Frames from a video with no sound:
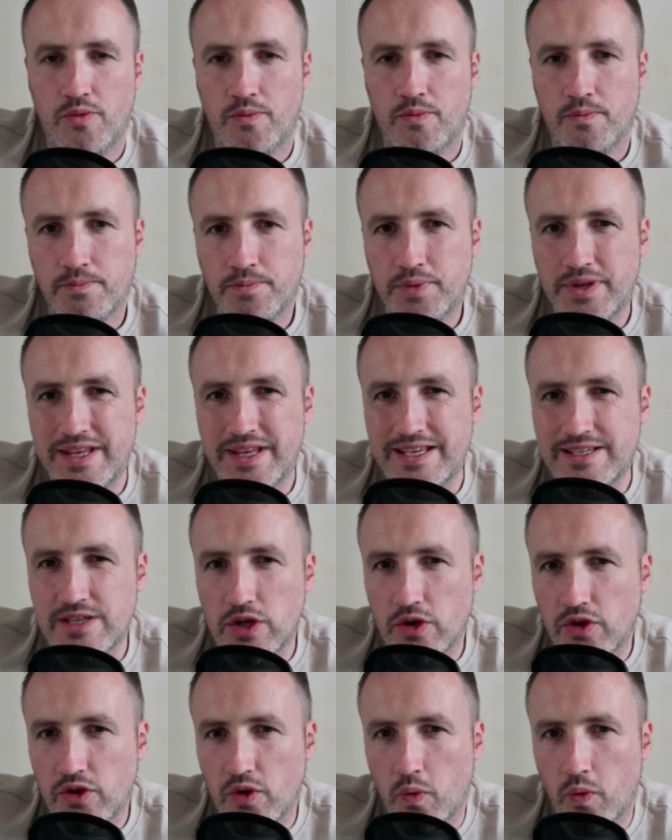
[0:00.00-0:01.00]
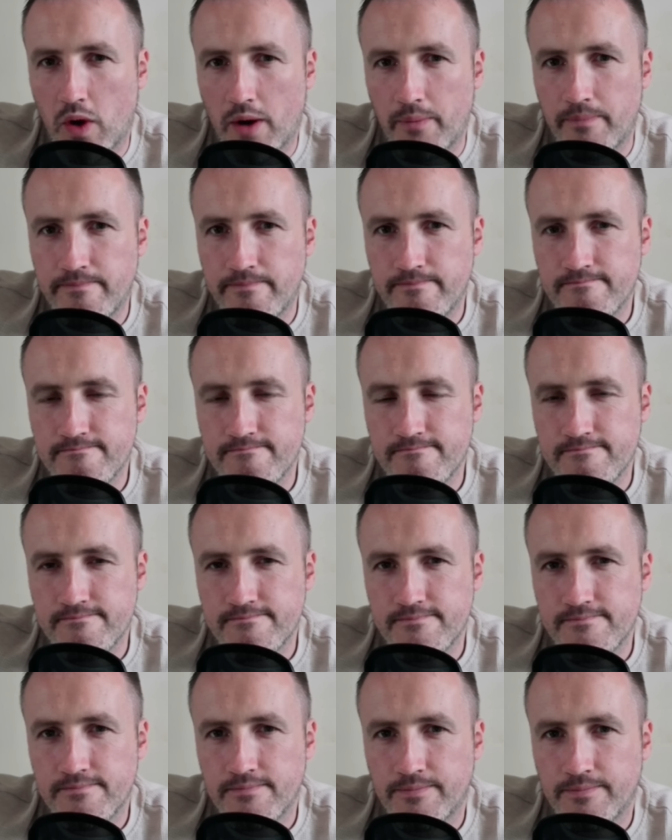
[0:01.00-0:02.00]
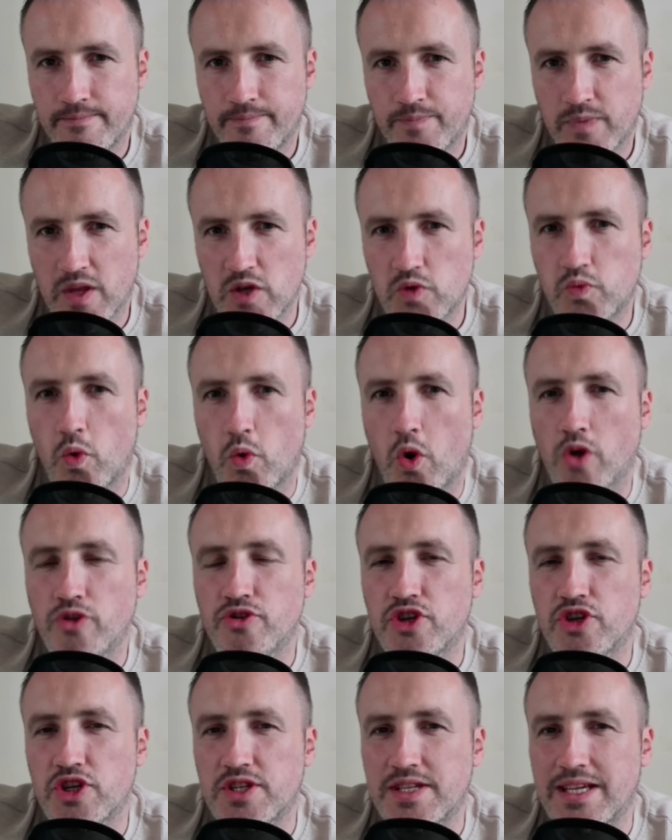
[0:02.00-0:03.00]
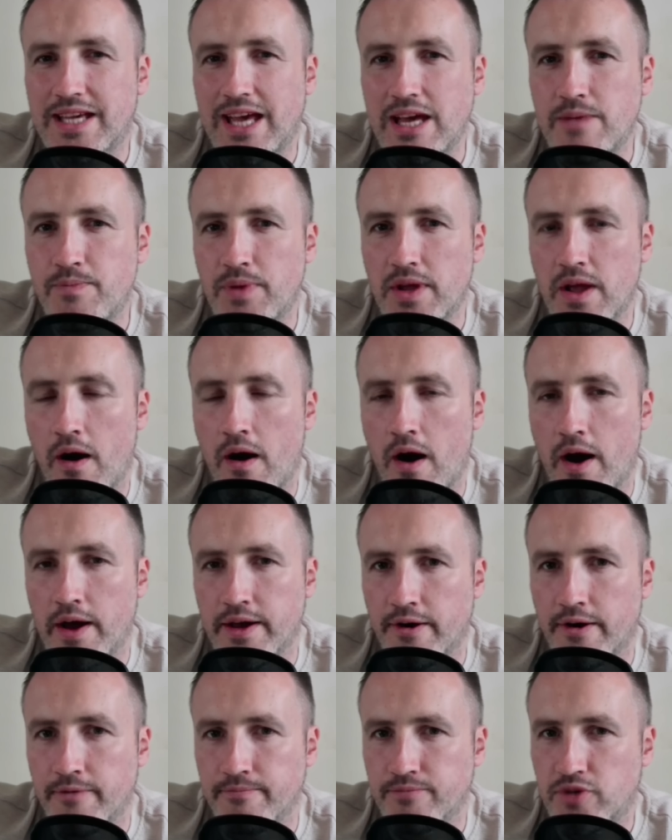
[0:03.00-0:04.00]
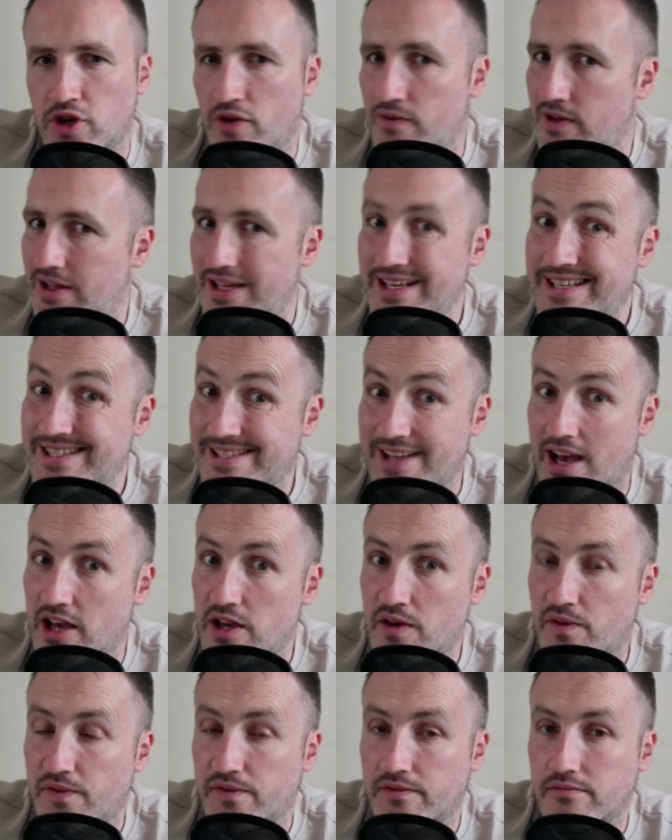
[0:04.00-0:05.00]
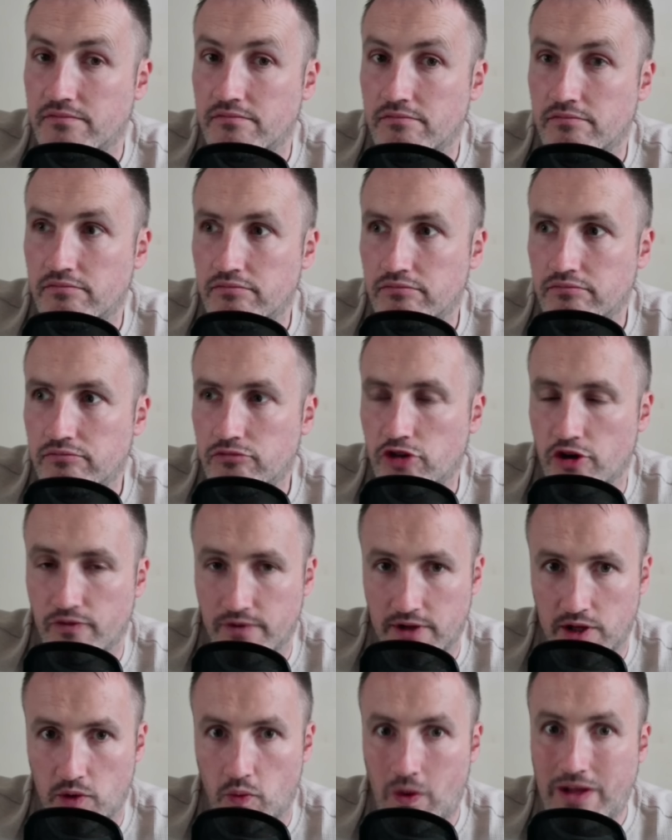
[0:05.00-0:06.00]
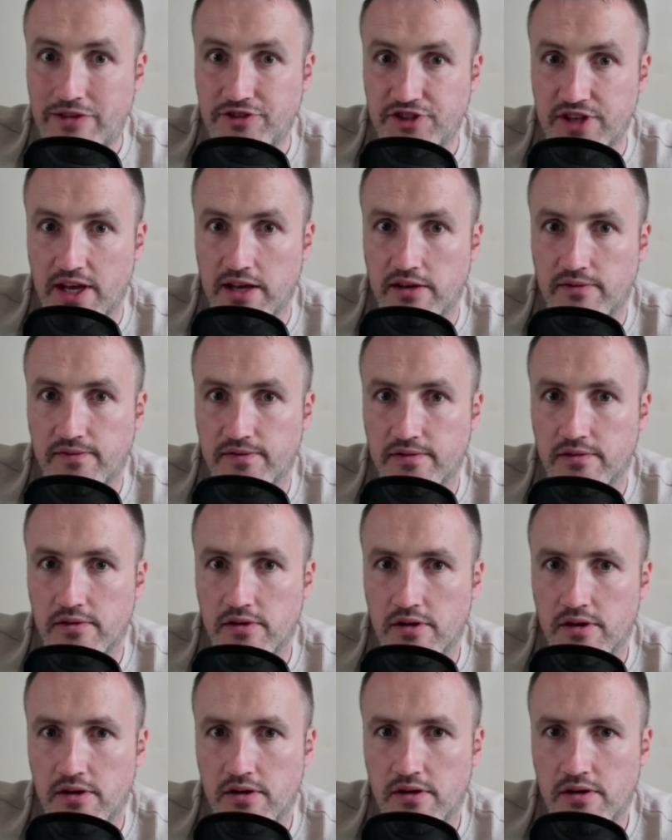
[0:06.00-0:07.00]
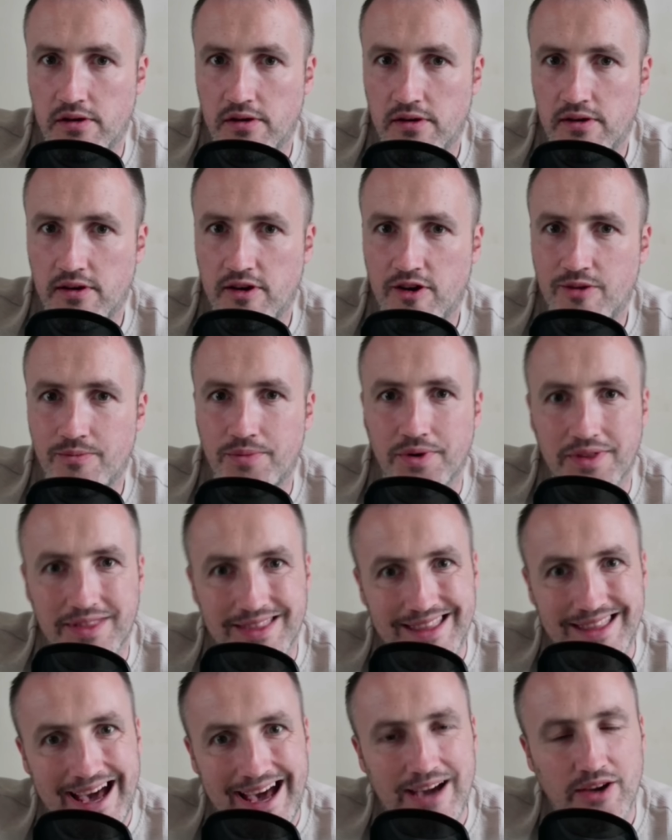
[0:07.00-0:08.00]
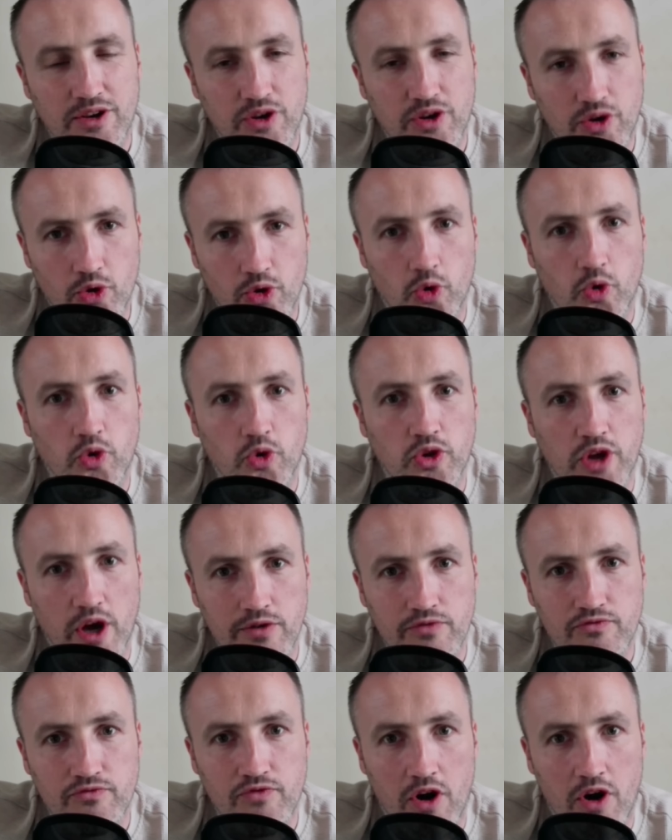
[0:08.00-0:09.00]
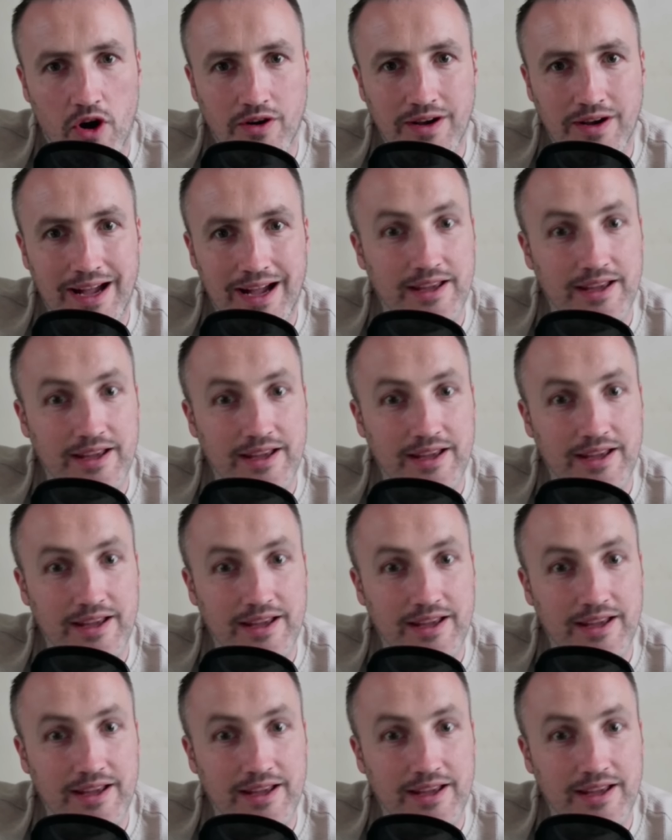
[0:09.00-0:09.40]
But there's another one. There's one just to keep an eye on. Currently safe. Currently well safe. But that could all go wrong, and it